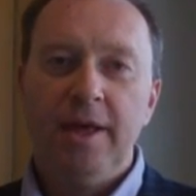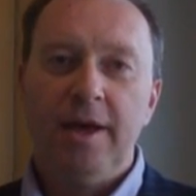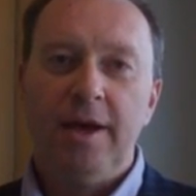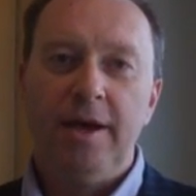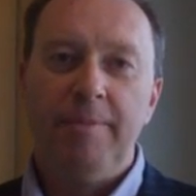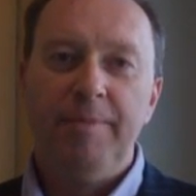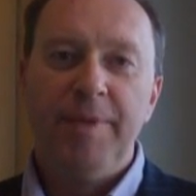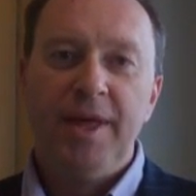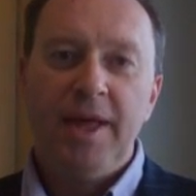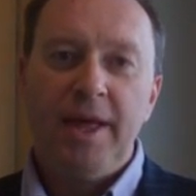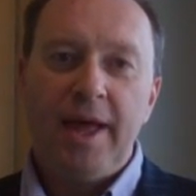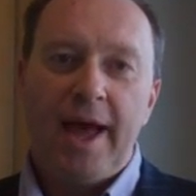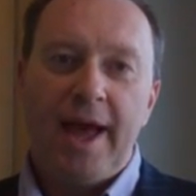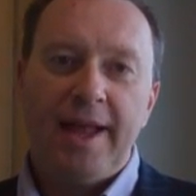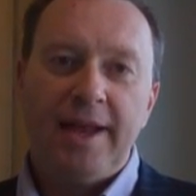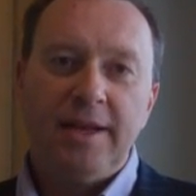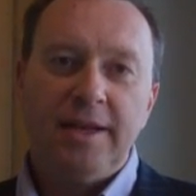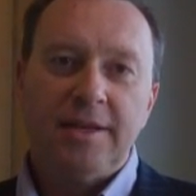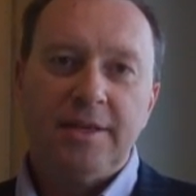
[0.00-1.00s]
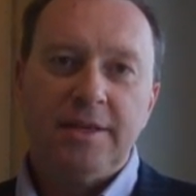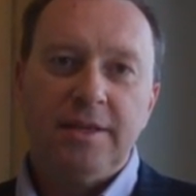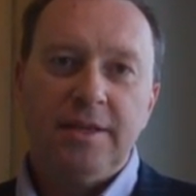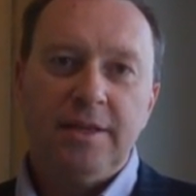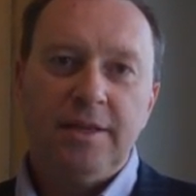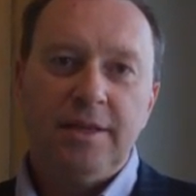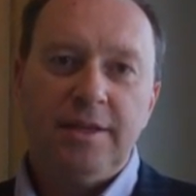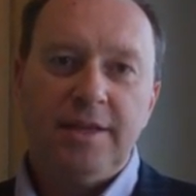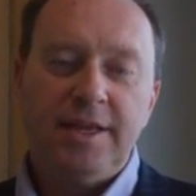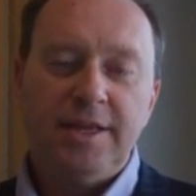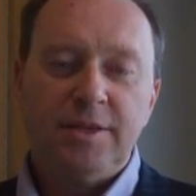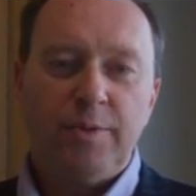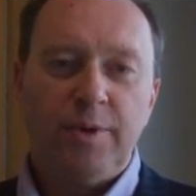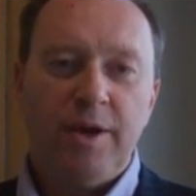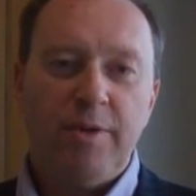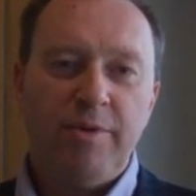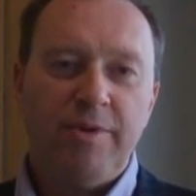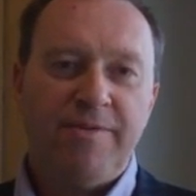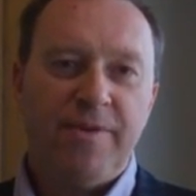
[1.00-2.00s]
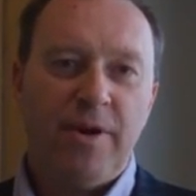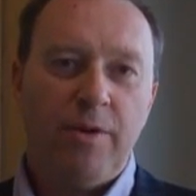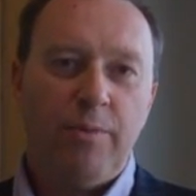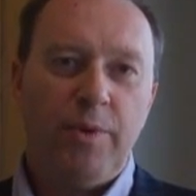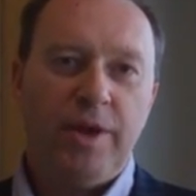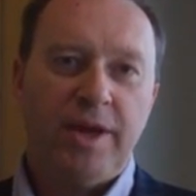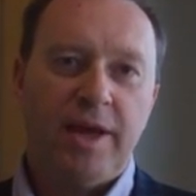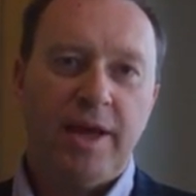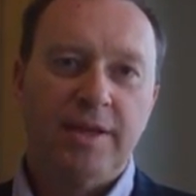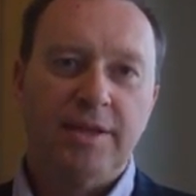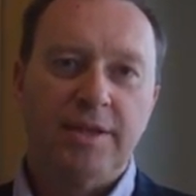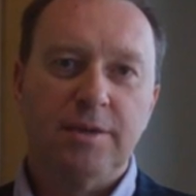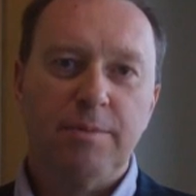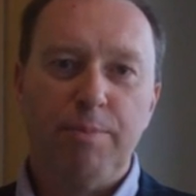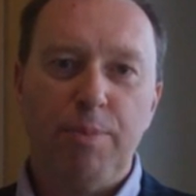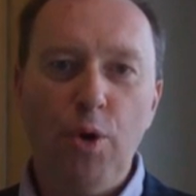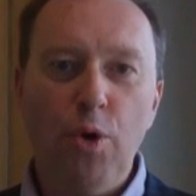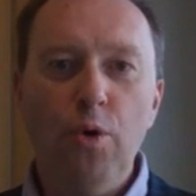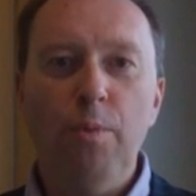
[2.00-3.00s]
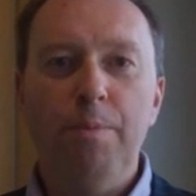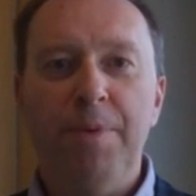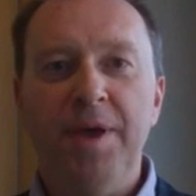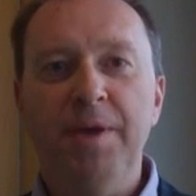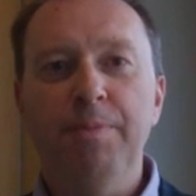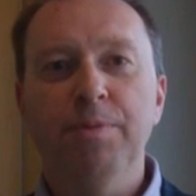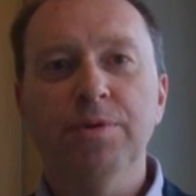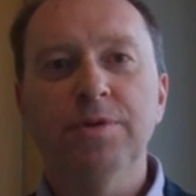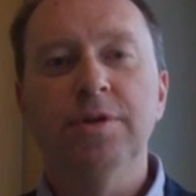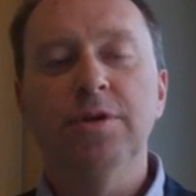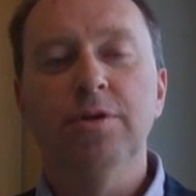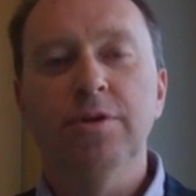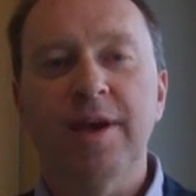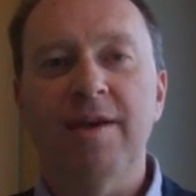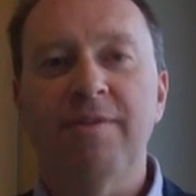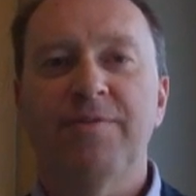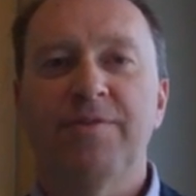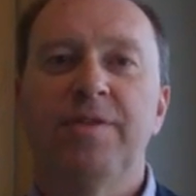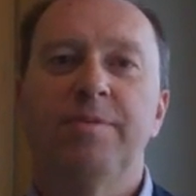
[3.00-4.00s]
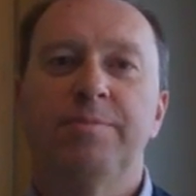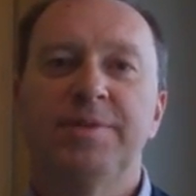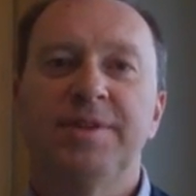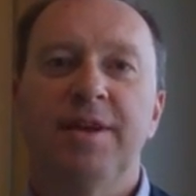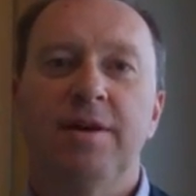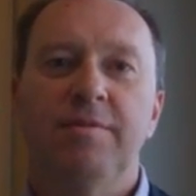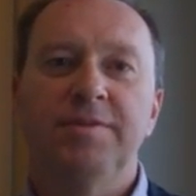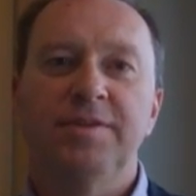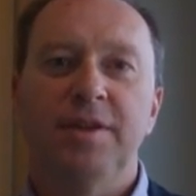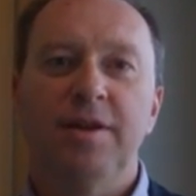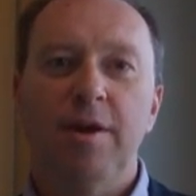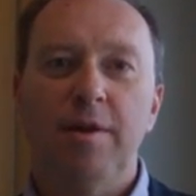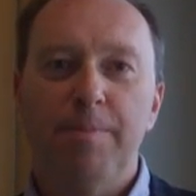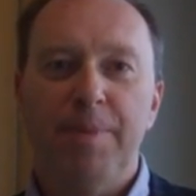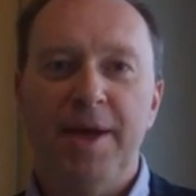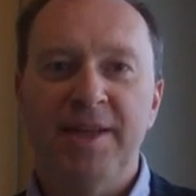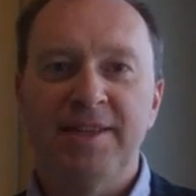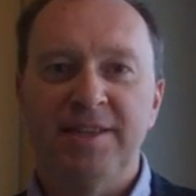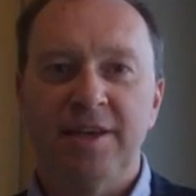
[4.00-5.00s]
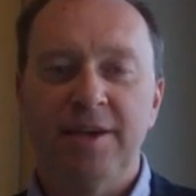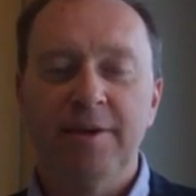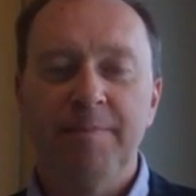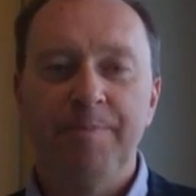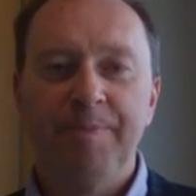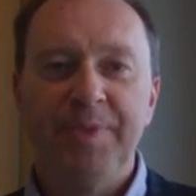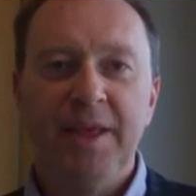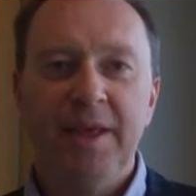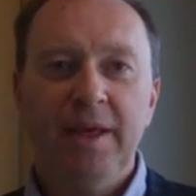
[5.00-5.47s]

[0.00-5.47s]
And this way we find we can support people to look after themselves a lot better.